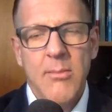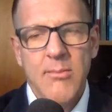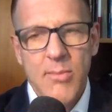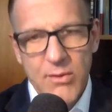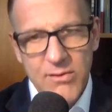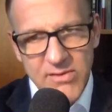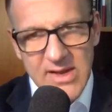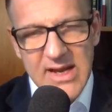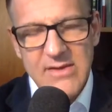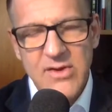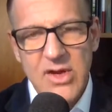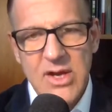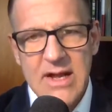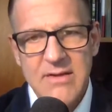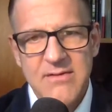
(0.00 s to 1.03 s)
Mostly in the
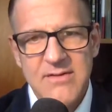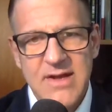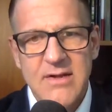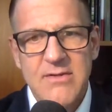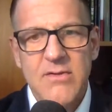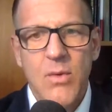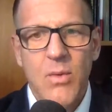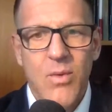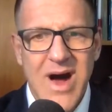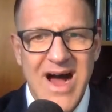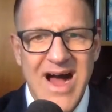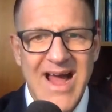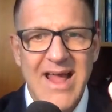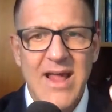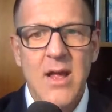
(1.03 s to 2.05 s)
United States.
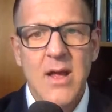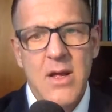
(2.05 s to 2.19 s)
Why?